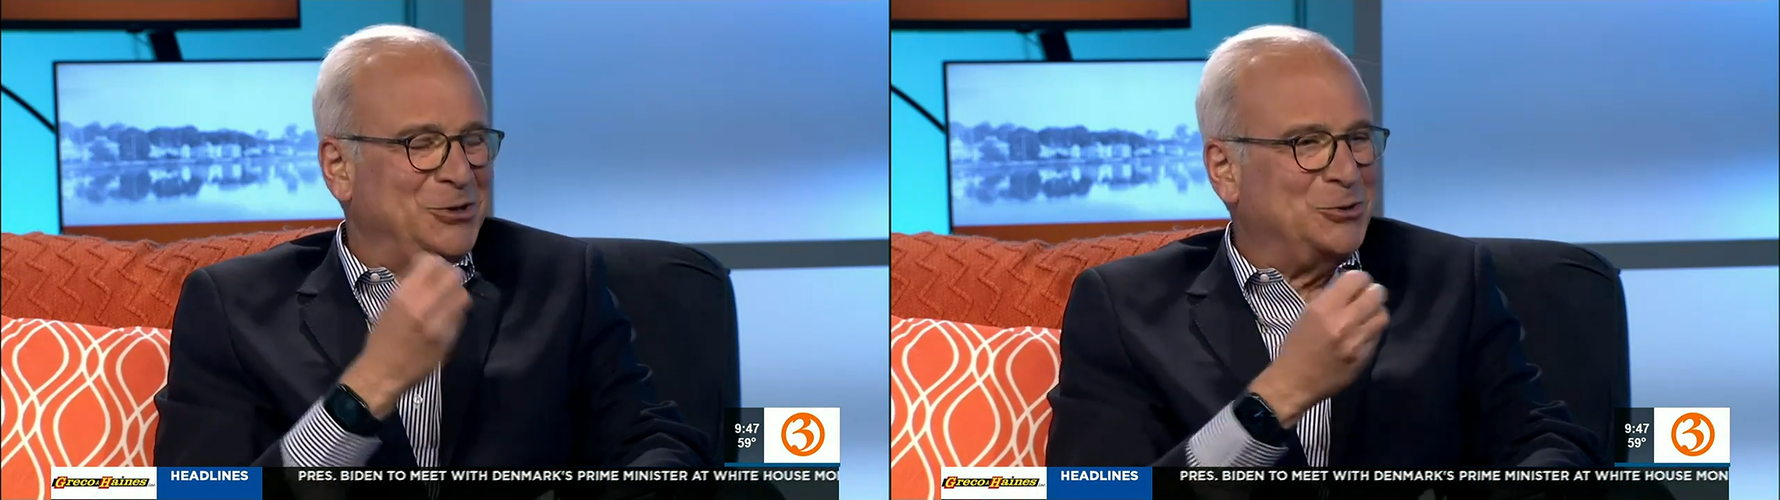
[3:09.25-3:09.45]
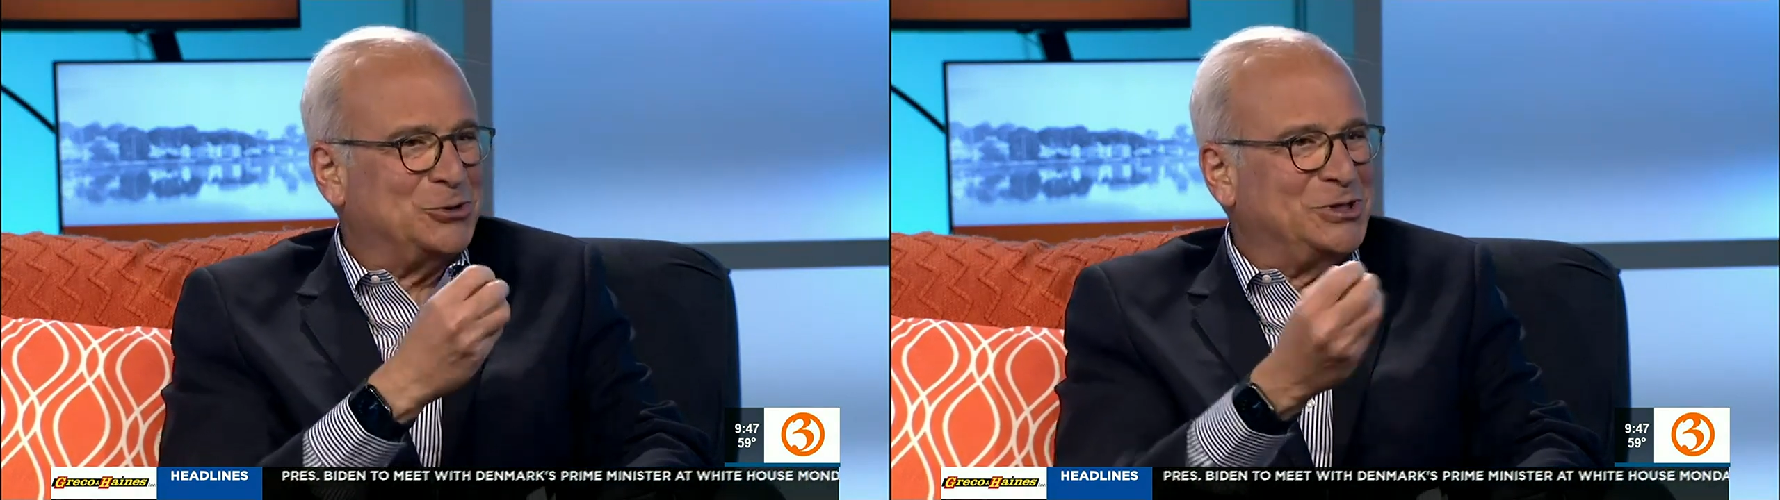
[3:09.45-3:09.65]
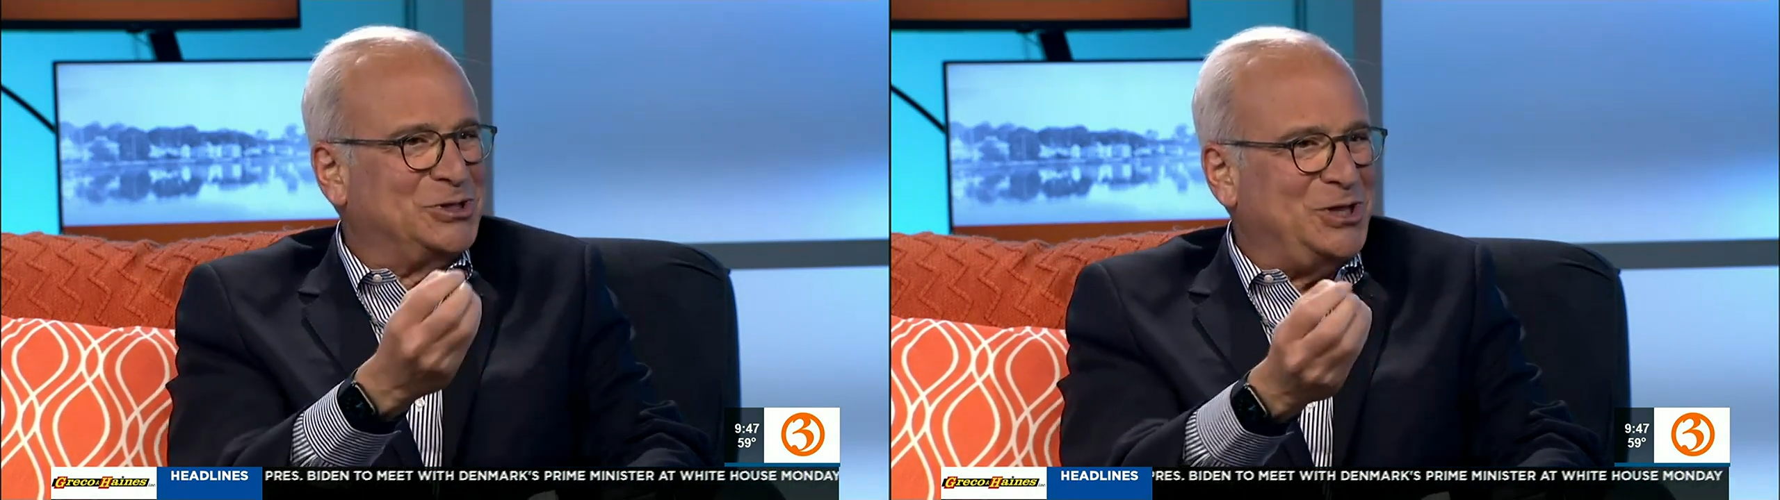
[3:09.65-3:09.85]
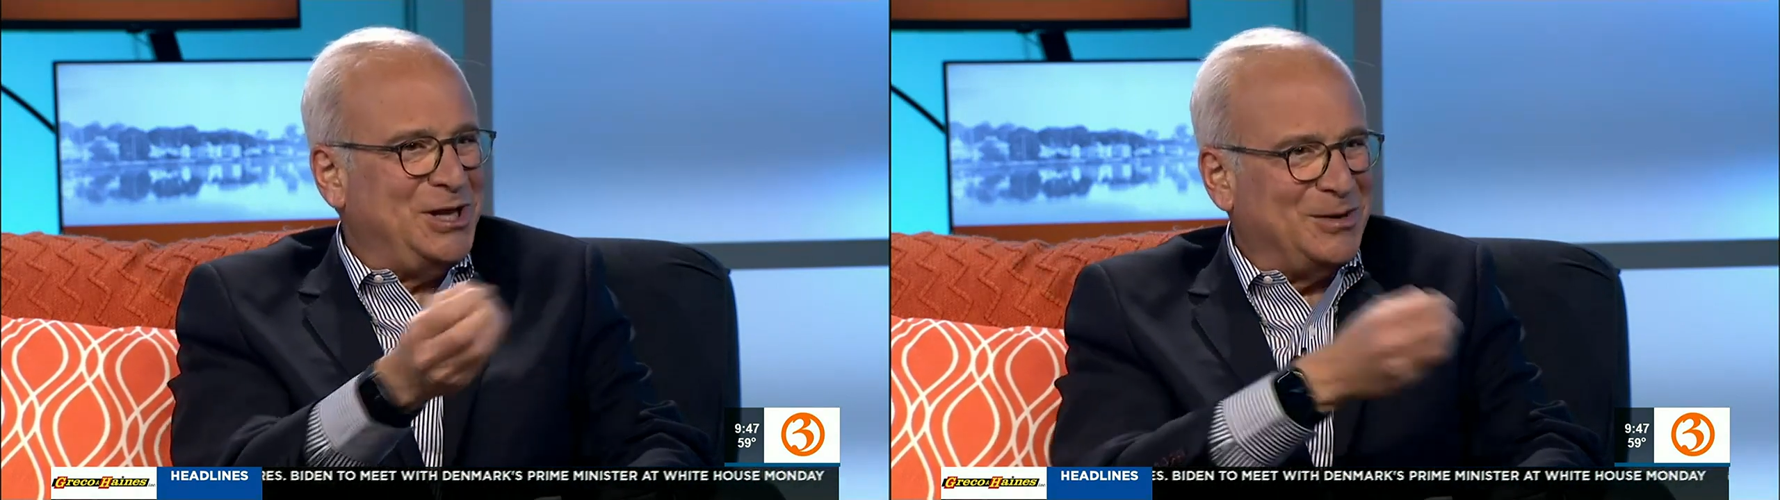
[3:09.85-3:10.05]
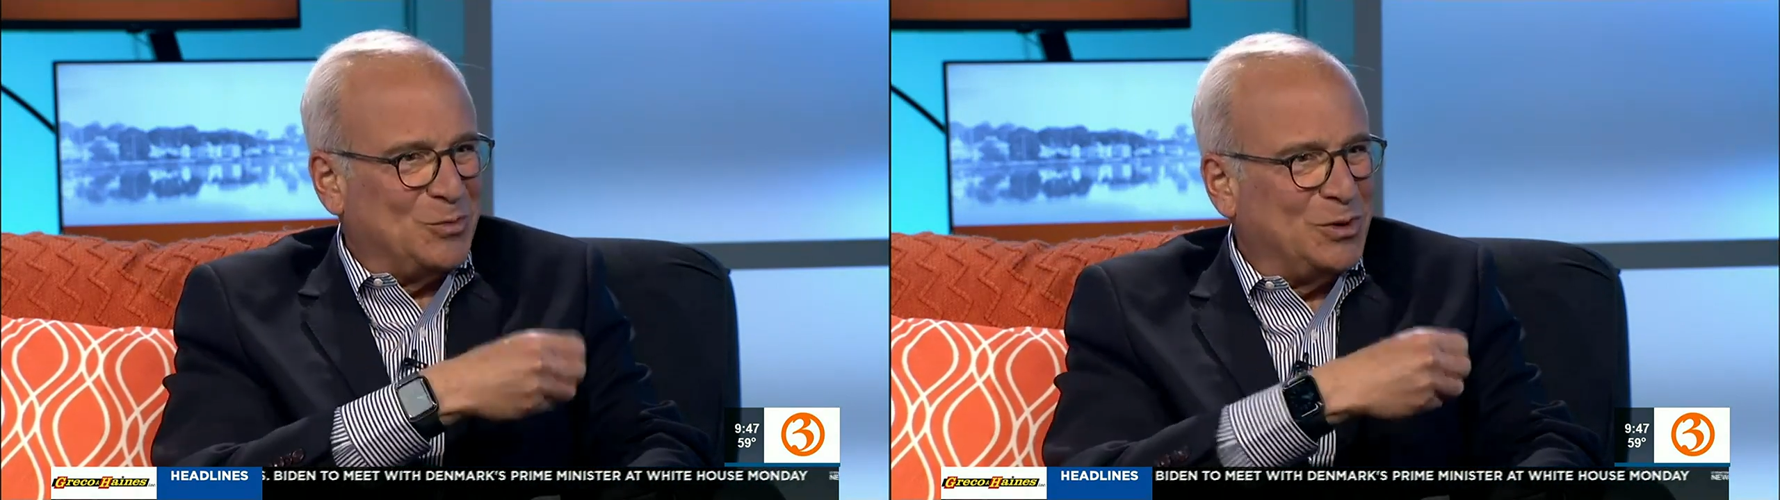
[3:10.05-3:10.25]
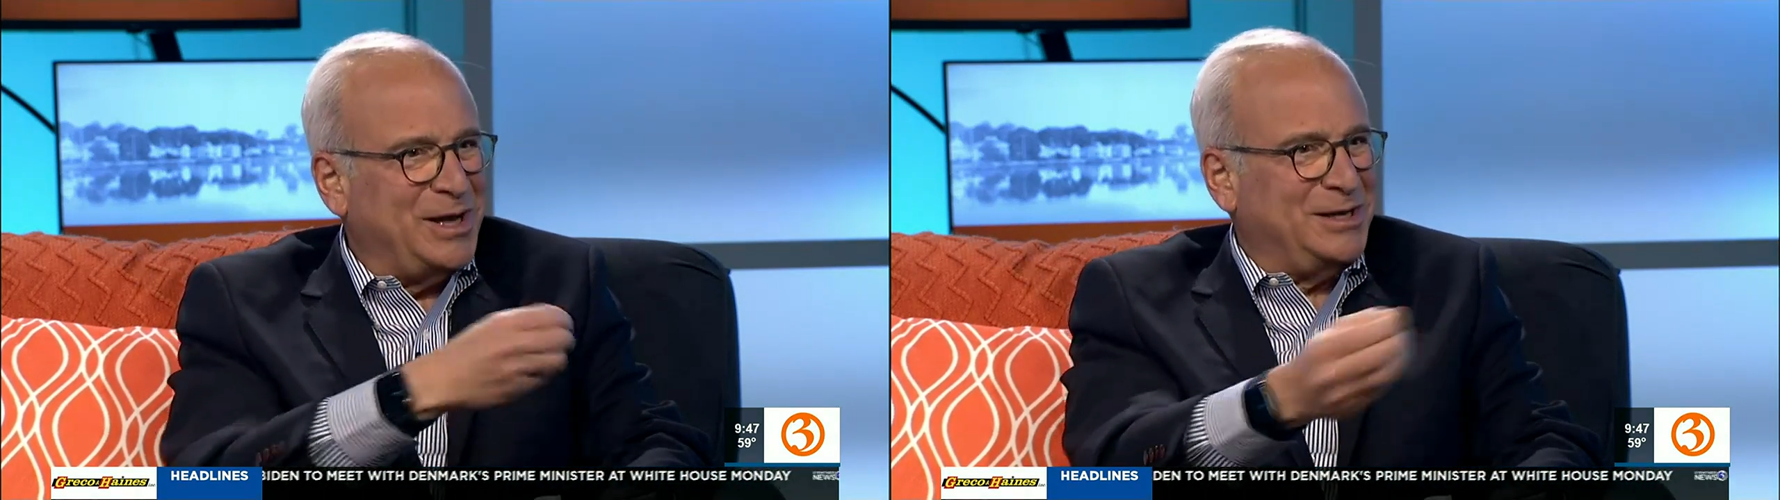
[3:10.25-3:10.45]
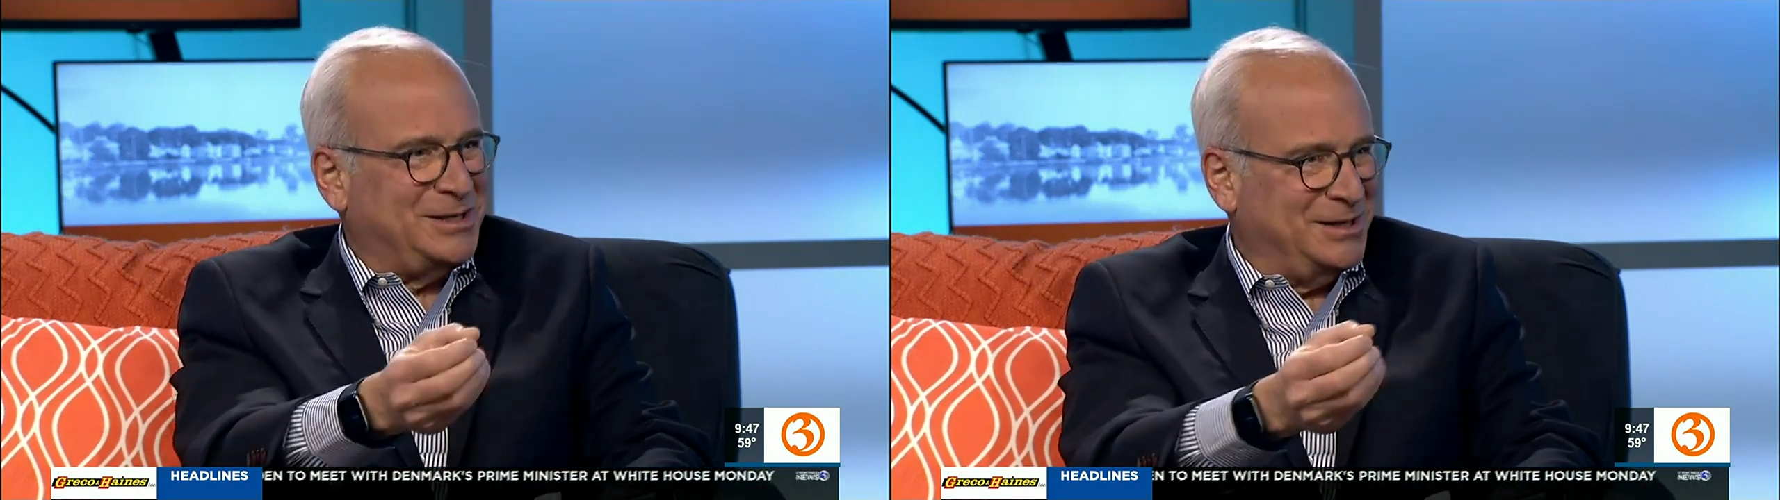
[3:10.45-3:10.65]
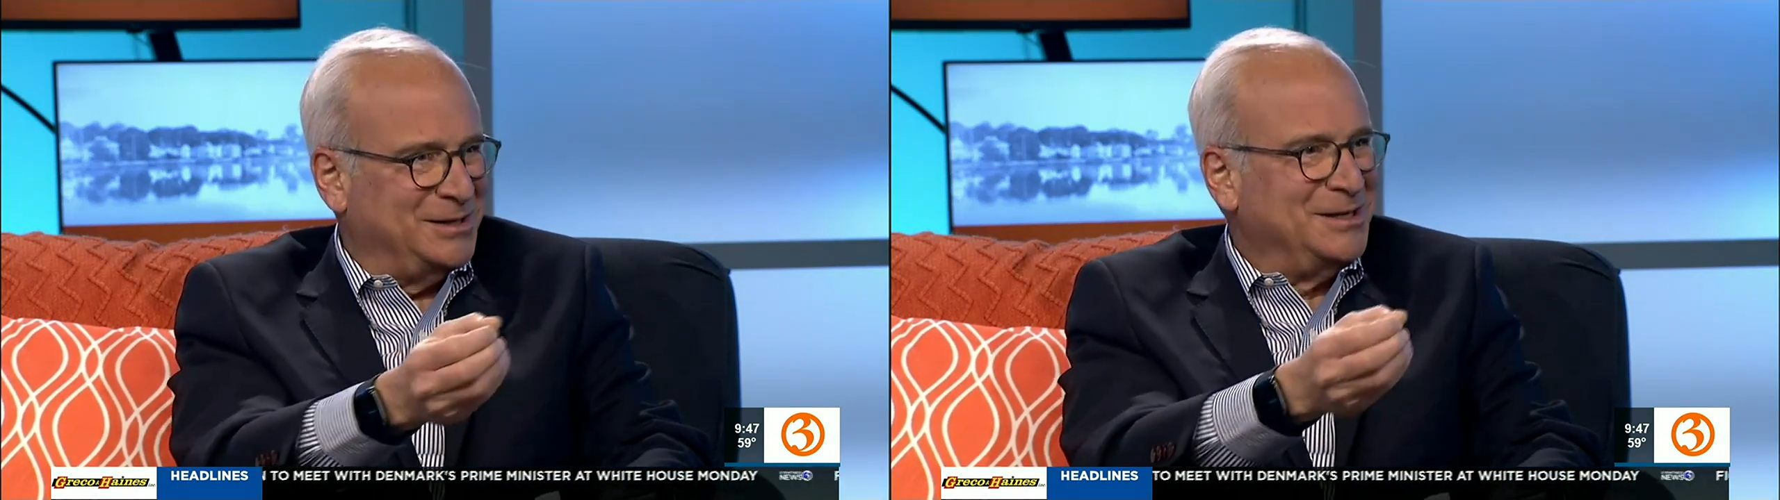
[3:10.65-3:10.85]
You should see him relate
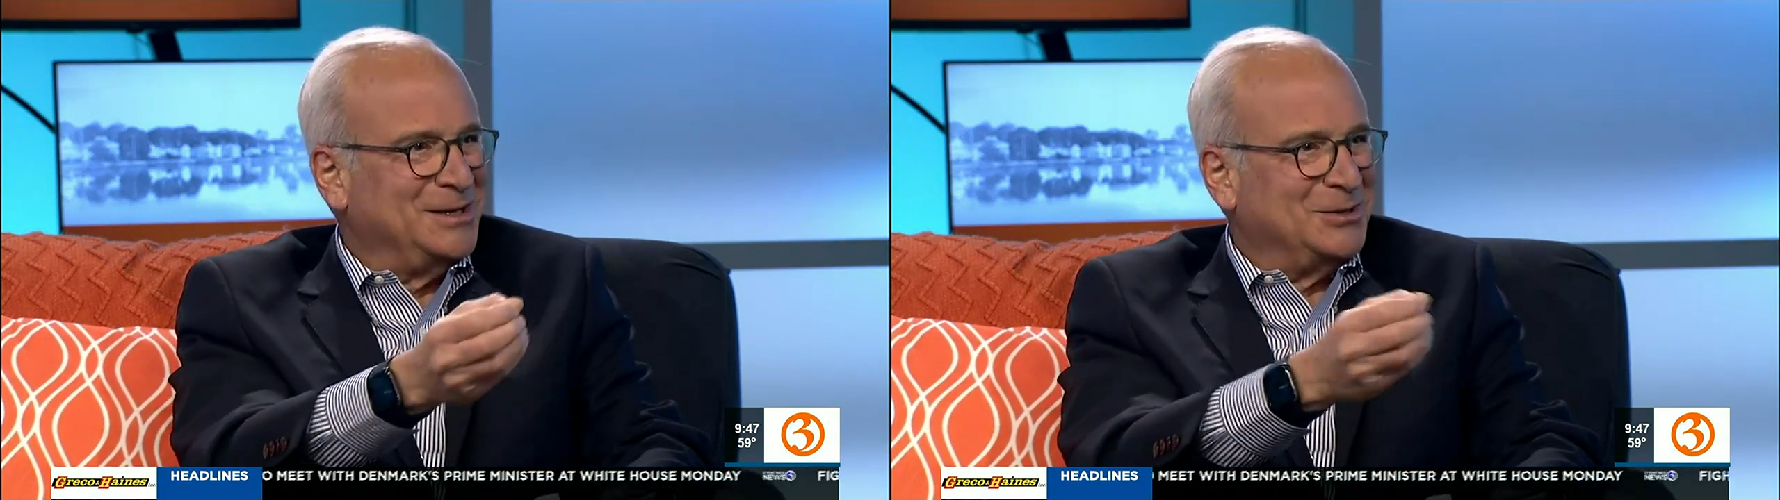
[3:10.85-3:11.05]
to